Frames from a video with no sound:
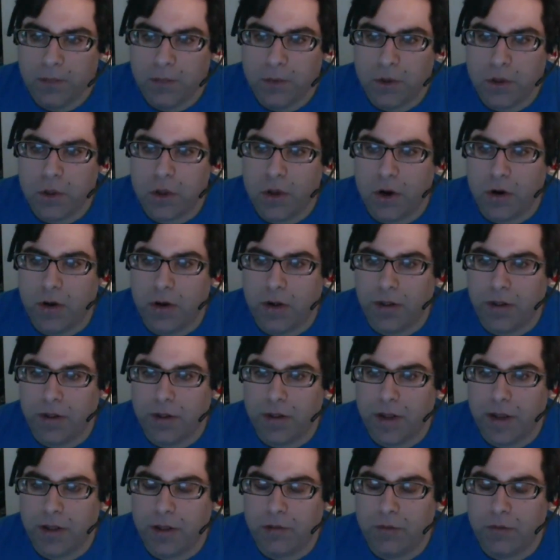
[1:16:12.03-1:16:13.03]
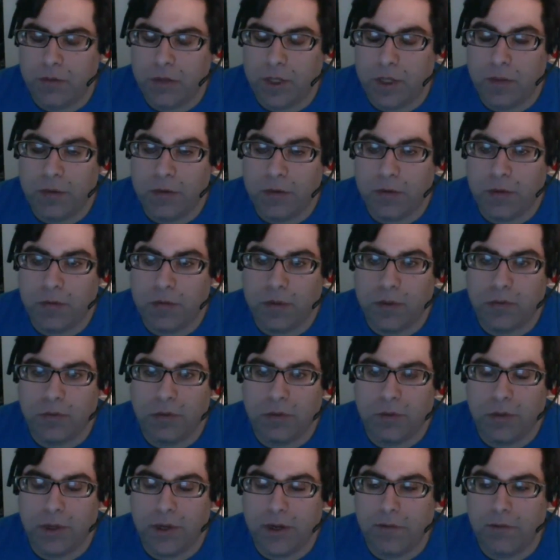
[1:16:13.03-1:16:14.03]
Bashar al-Assad's regime.
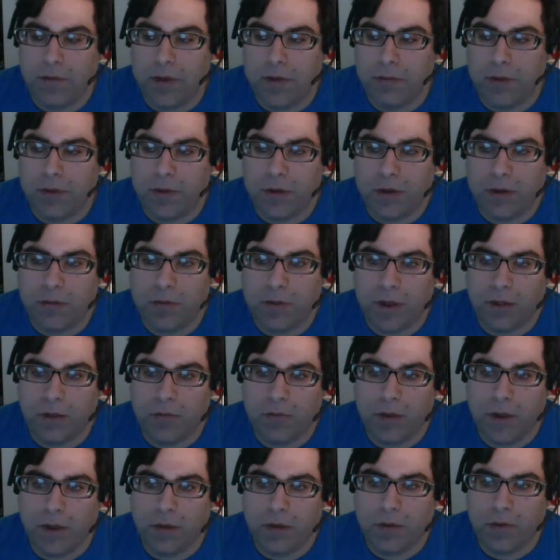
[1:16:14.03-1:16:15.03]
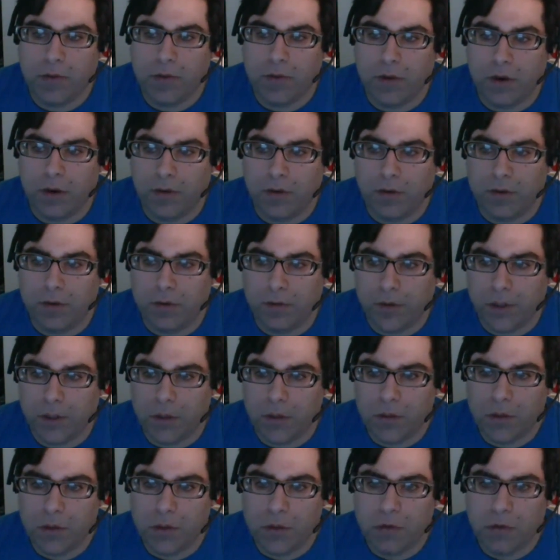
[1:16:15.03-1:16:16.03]
There's plenty of people here, by the way, who are
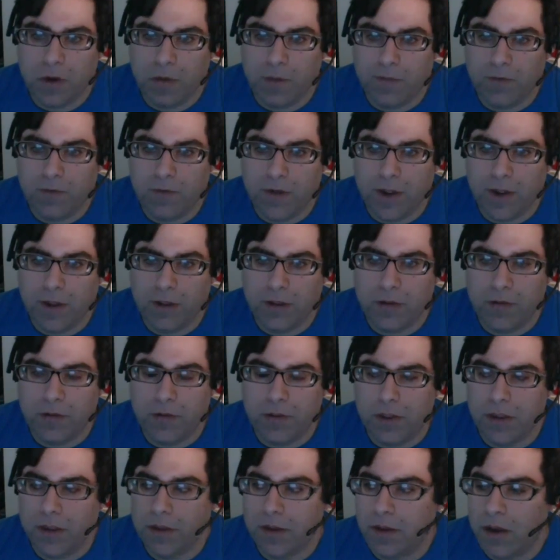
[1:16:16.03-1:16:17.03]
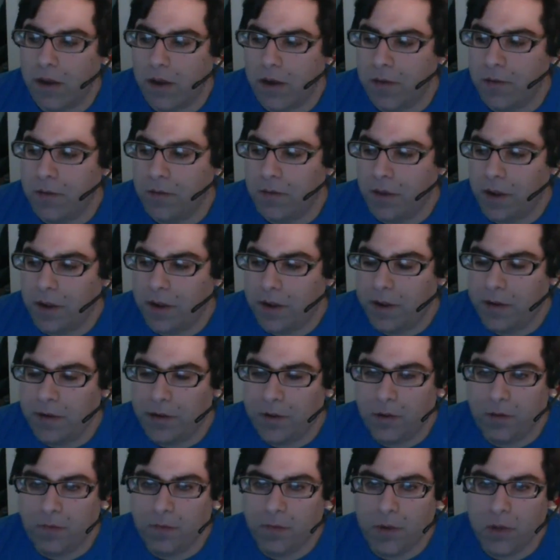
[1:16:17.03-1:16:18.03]
huge Trump fans who think,
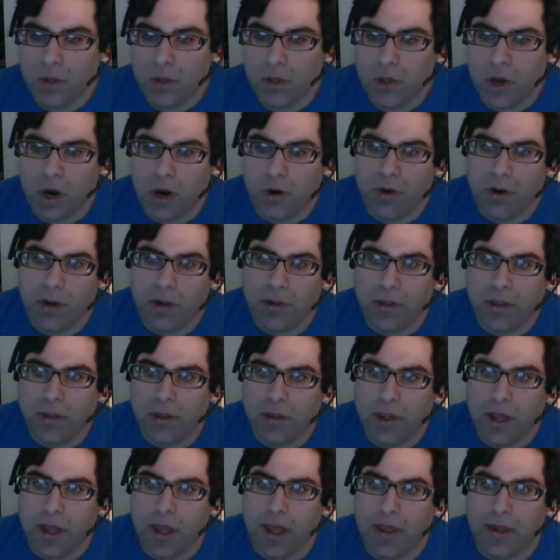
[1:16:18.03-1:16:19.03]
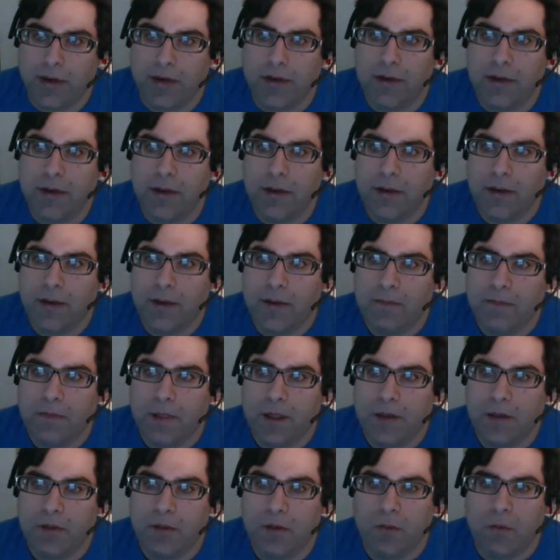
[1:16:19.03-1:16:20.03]
Bashar al-Assad
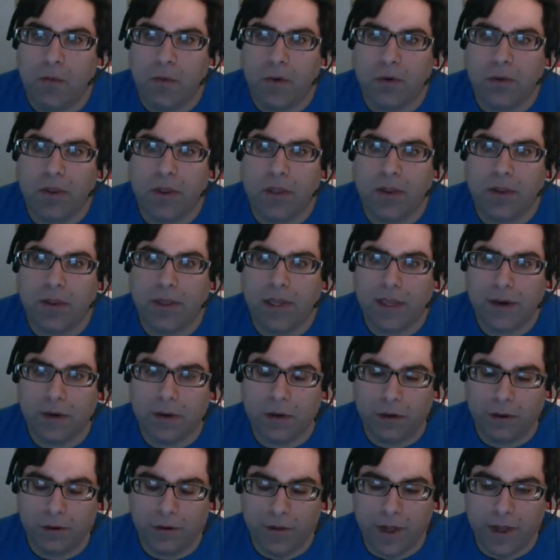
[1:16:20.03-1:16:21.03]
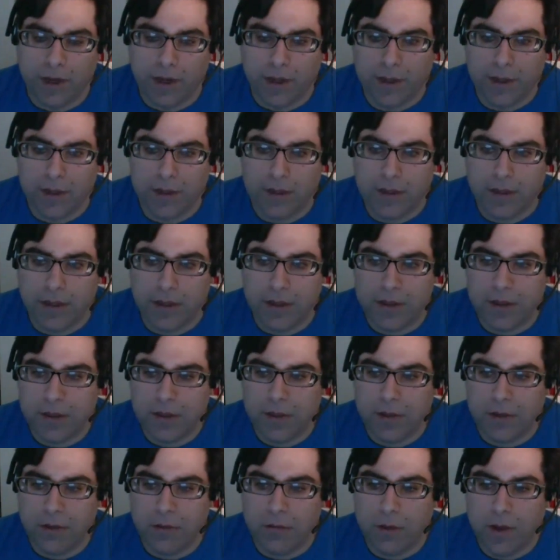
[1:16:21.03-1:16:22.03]
is a worthy leader, that
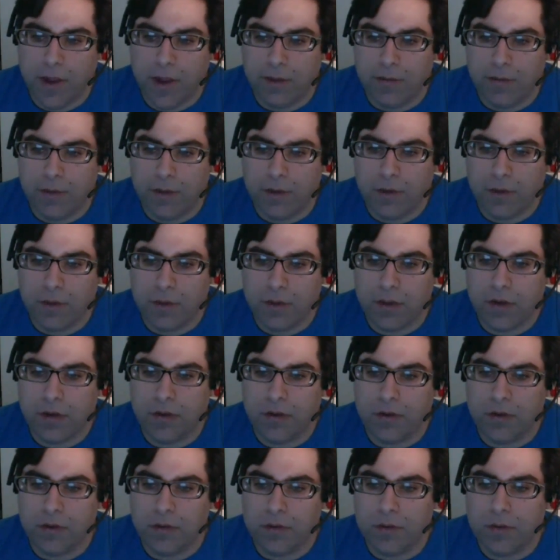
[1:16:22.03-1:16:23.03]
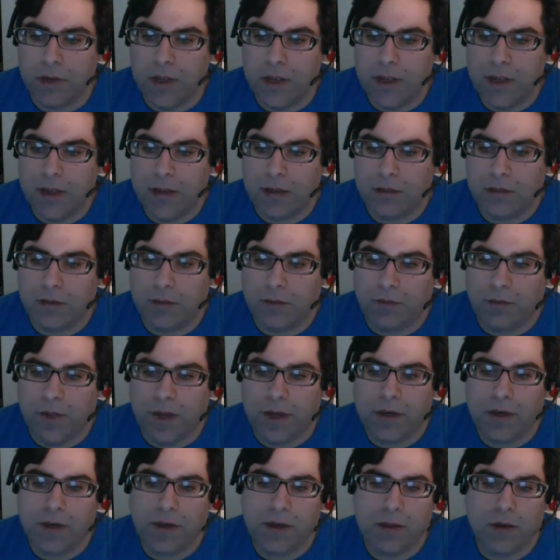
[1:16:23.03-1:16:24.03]
he's a great person who
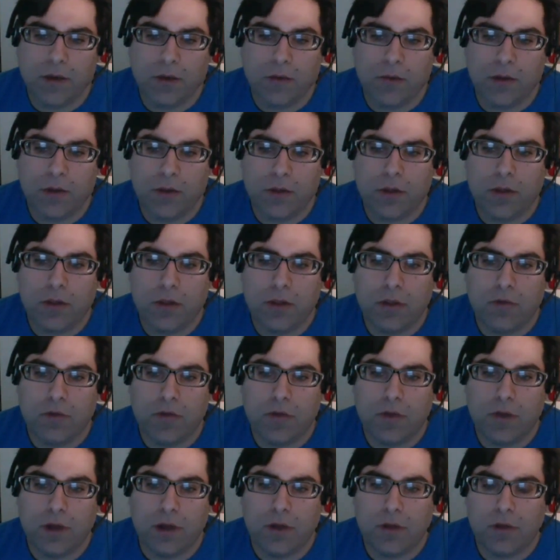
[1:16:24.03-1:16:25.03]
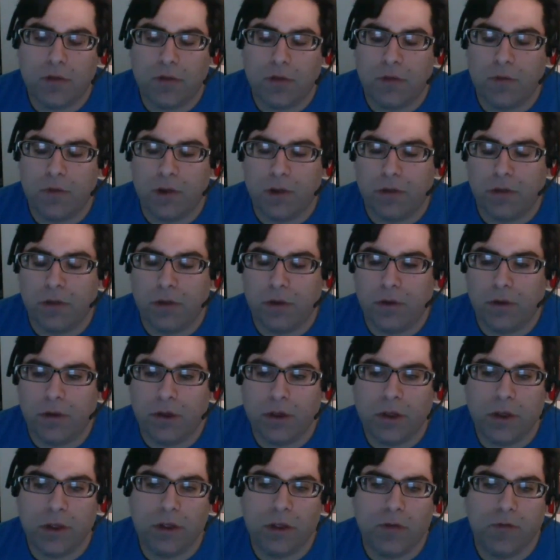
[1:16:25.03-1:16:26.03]
defended the Christians of his country. Well, the
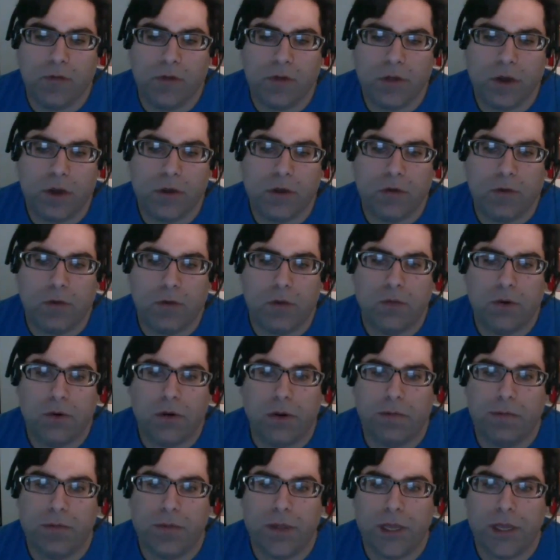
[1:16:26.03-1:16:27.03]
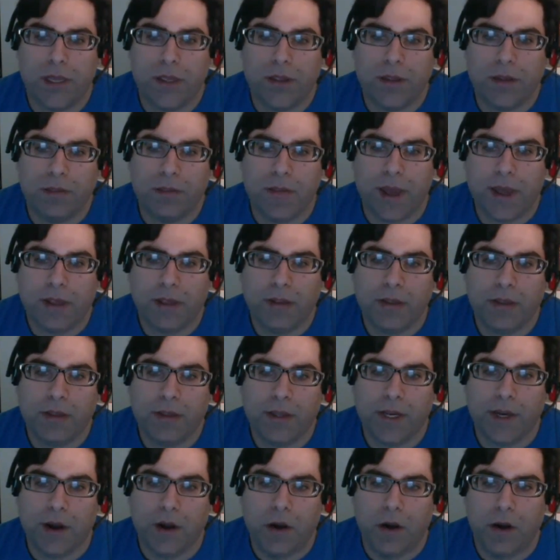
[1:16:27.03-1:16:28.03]
Christians of his country wouldn't be in the mess that
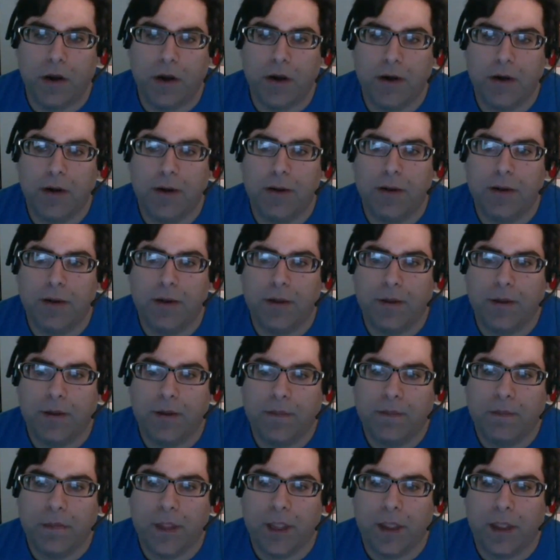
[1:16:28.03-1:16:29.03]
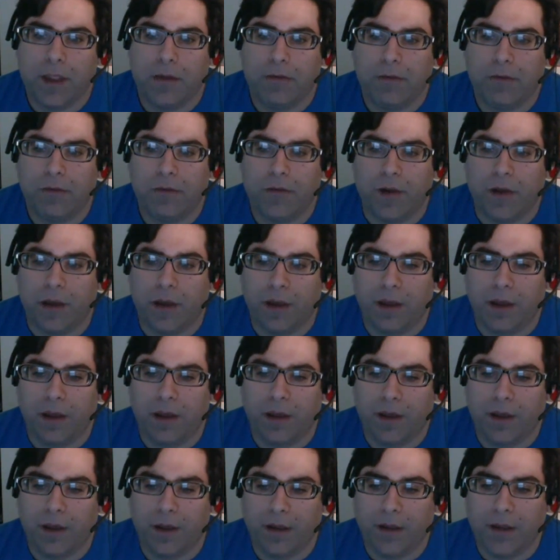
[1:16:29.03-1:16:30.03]
they are if
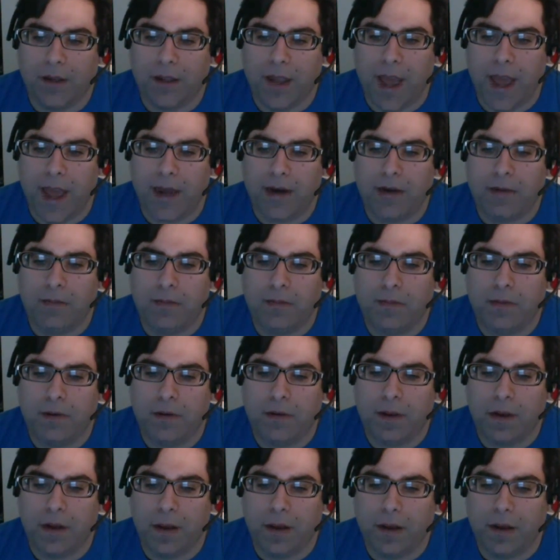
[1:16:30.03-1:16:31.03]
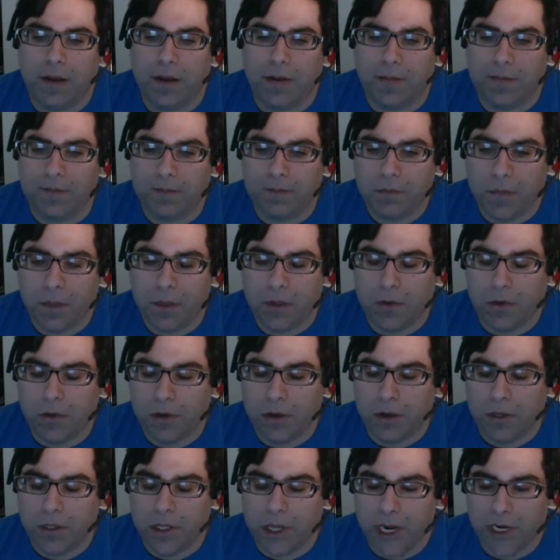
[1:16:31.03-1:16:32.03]
he hadn't
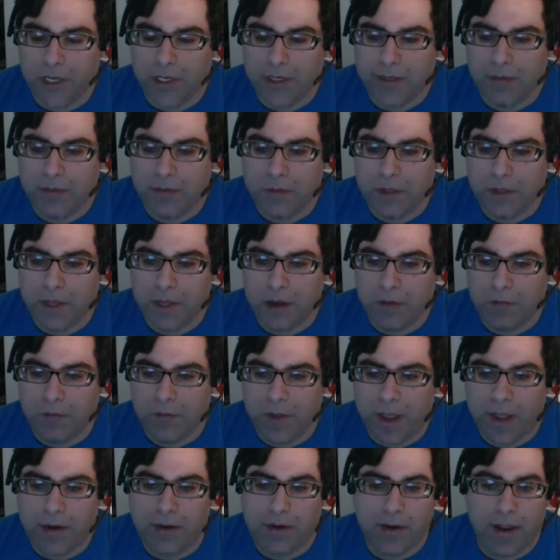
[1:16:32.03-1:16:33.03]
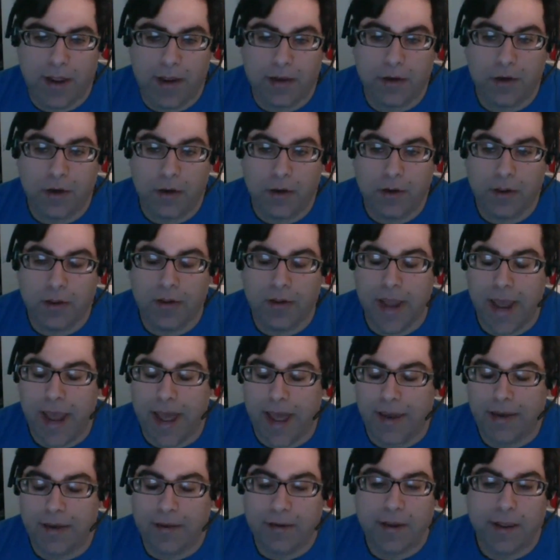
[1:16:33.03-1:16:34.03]
conducted himself and his
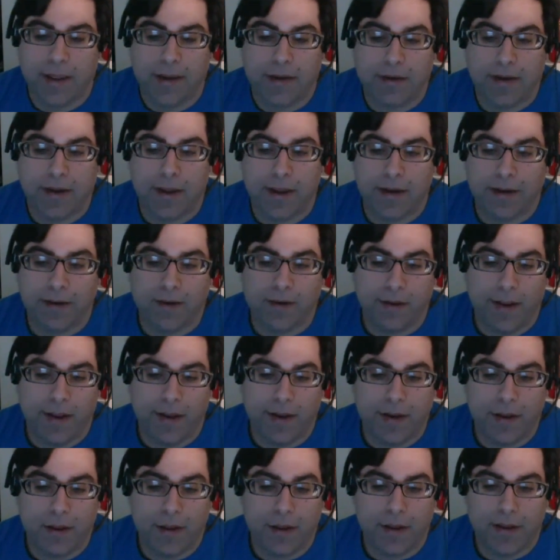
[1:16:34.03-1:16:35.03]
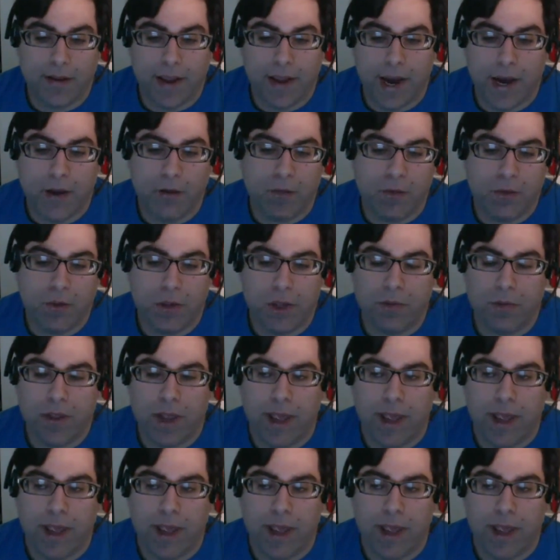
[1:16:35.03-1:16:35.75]
dad and his entire regime.